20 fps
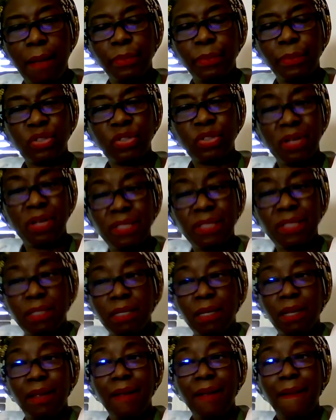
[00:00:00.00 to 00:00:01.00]
Jos,
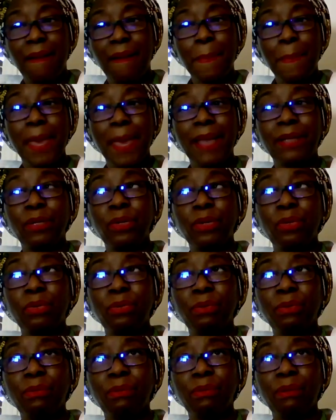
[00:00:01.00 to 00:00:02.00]
and
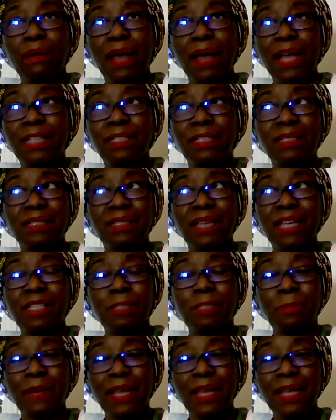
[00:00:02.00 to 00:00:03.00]
who has
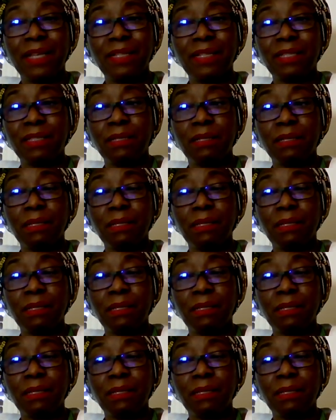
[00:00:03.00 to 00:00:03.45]
stage plays